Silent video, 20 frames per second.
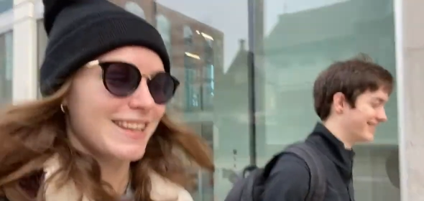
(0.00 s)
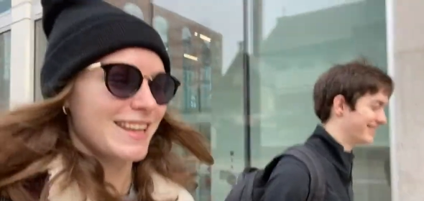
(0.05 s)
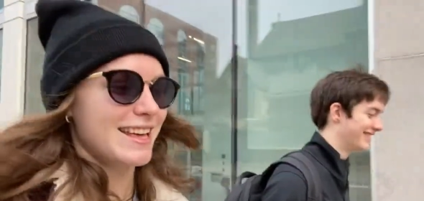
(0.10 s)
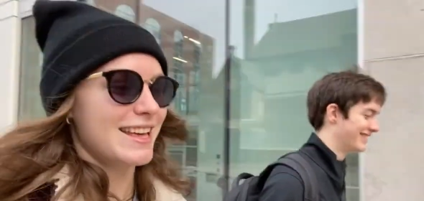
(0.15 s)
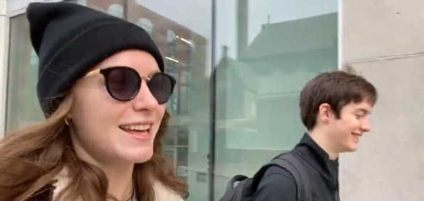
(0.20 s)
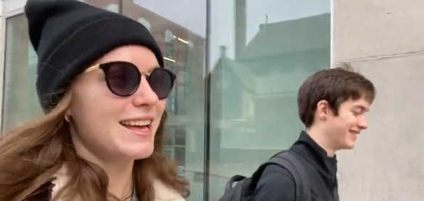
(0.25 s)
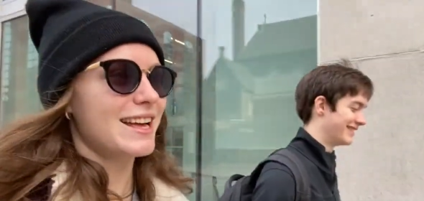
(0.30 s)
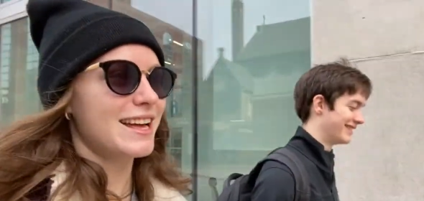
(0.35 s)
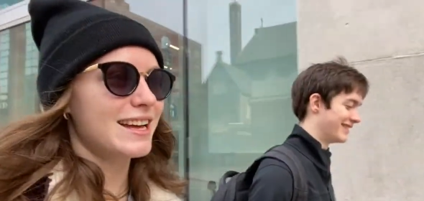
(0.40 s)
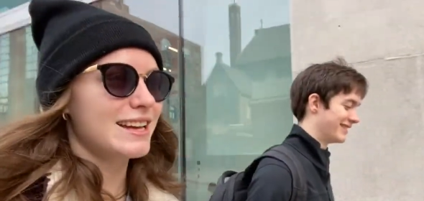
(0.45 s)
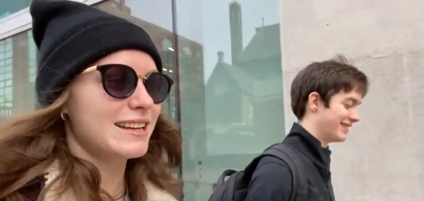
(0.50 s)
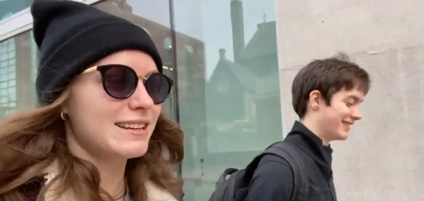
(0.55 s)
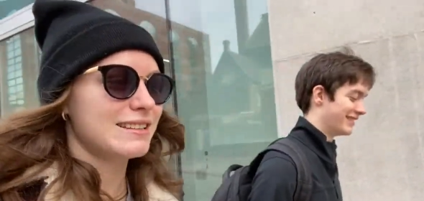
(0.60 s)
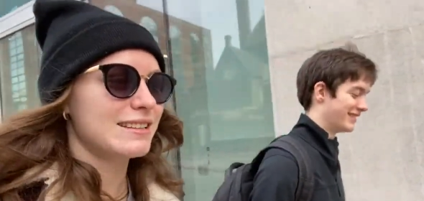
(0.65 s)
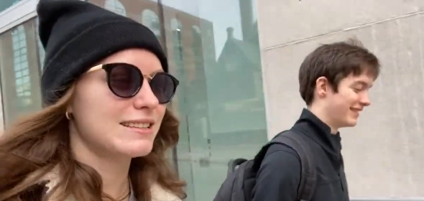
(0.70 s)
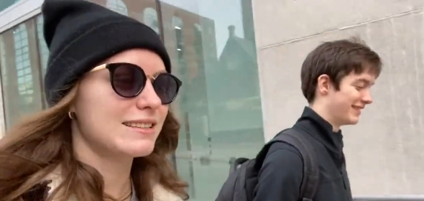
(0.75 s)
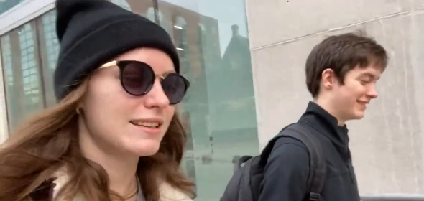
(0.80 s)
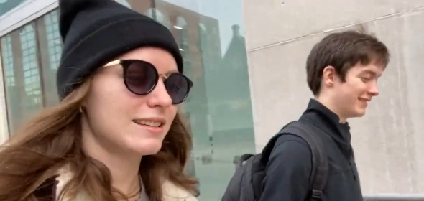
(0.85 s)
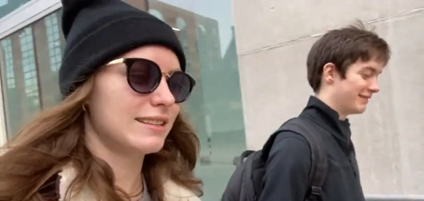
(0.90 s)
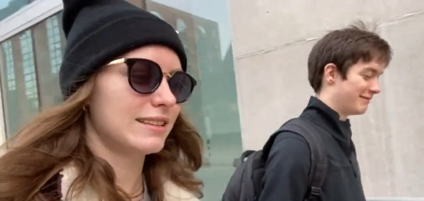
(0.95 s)

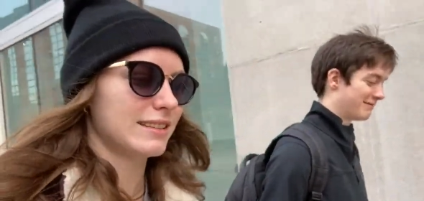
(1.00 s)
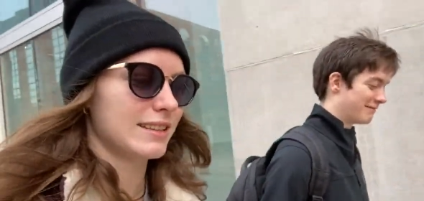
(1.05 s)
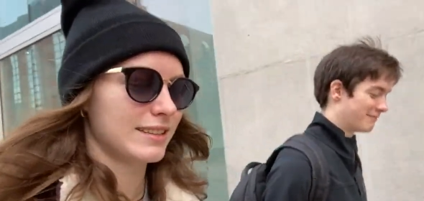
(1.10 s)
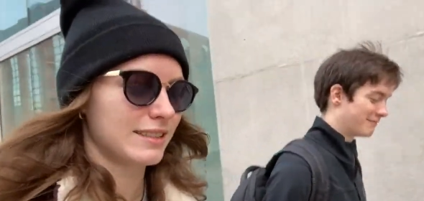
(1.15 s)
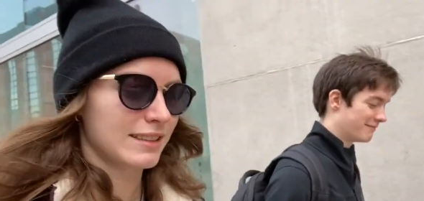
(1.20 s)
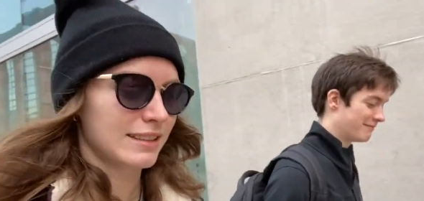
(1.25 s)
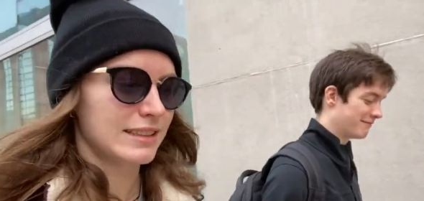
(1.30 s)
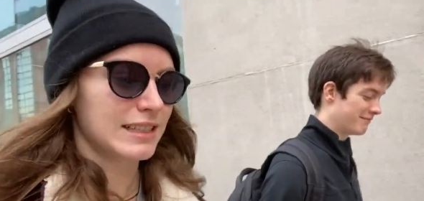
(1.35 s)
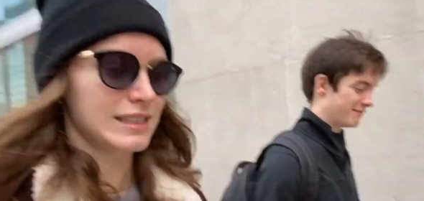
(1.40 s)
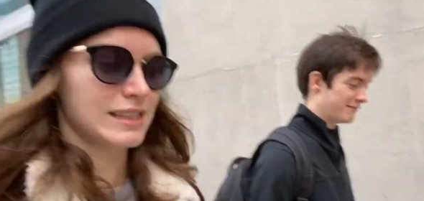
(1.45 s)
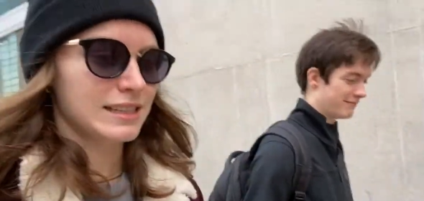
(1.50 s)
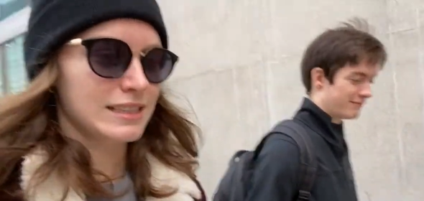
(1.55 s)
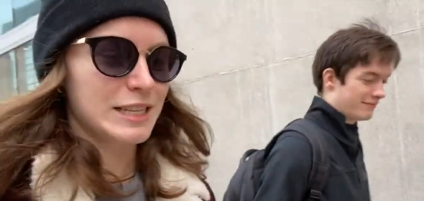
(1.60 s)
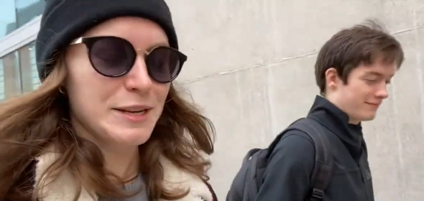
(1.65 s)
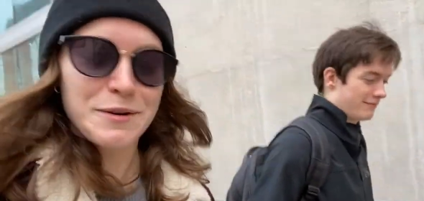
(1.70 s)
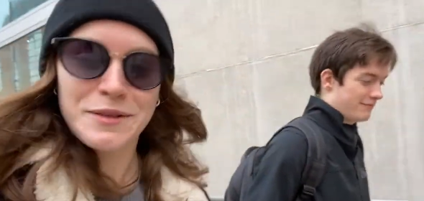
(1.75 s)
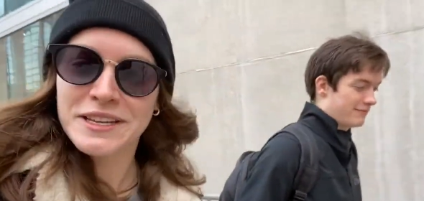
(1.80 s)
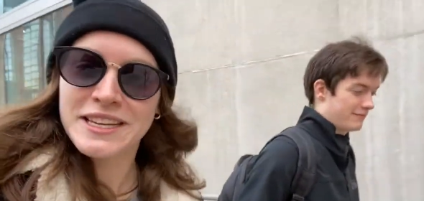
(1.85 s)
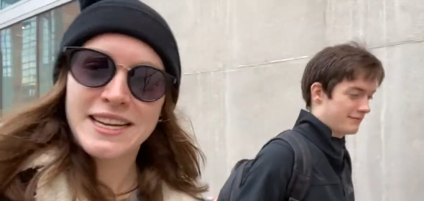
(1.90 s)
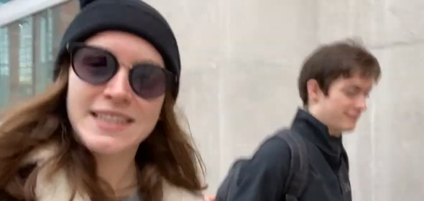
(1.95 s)
Speaker 1: and see
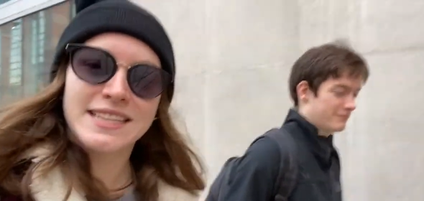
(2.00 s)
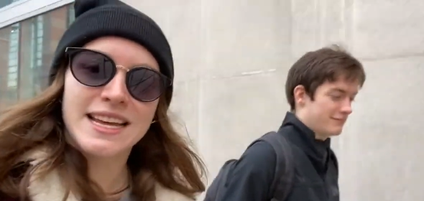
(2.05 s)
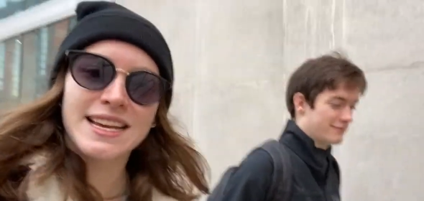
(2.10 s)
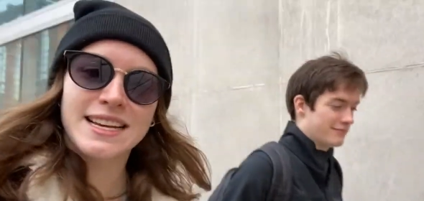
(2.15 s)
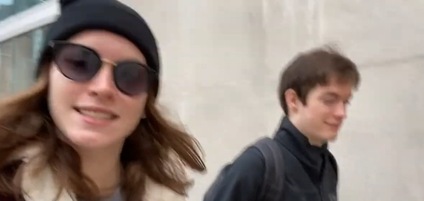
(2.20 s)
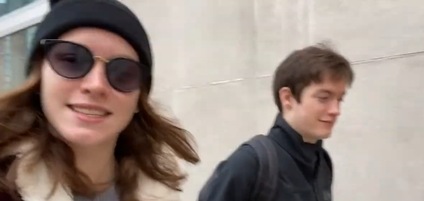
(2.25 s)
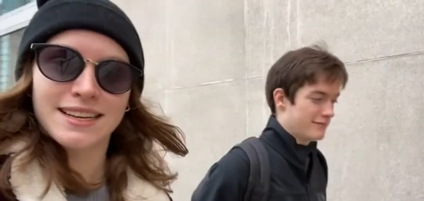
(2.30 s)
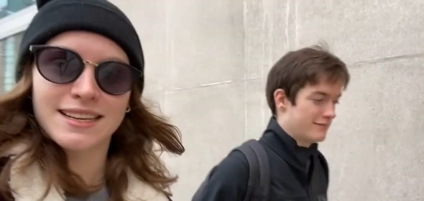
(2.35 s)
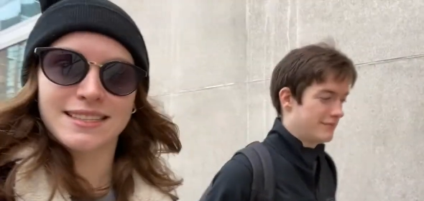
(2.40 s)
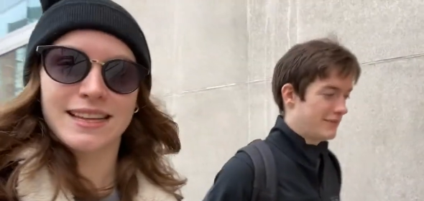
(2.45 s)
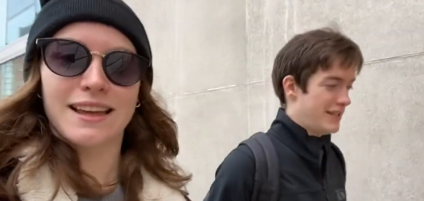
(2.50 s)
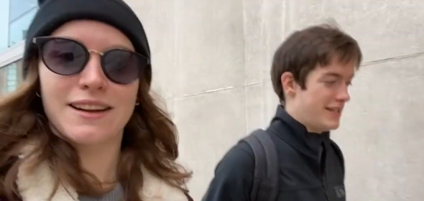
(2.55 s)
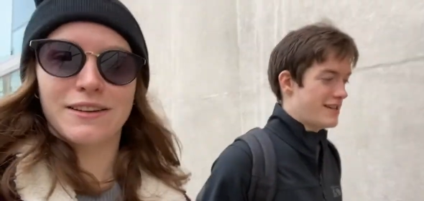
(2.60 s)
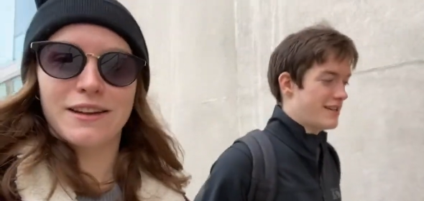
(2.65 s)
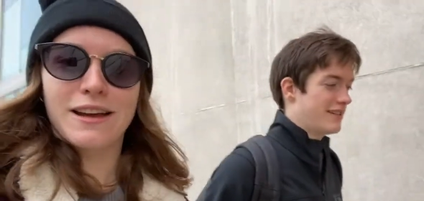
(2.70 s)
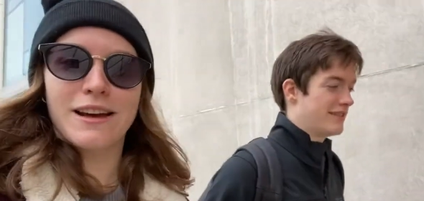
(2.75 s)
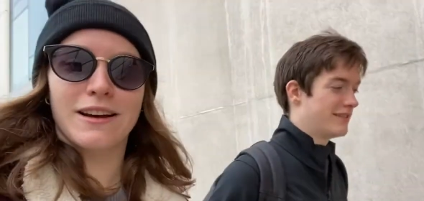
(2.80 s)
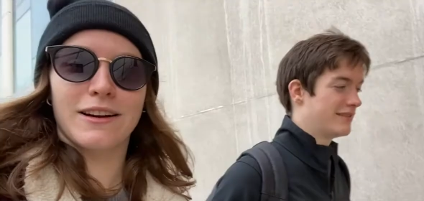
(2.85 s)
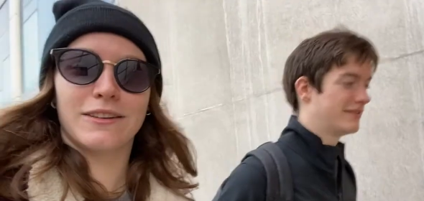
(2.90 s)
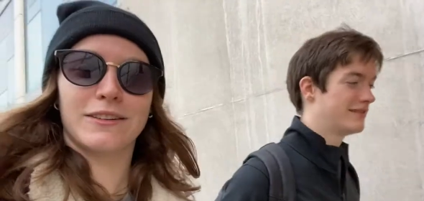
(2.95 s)
where the day takes us. I yeah.
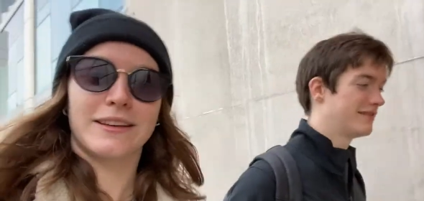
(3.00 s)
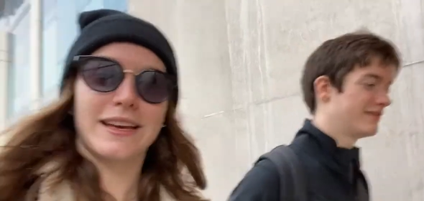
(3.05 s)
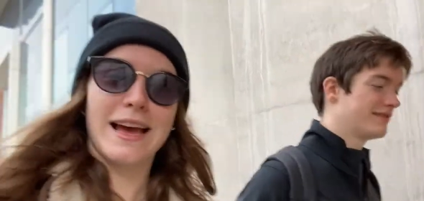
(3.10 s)
don't know.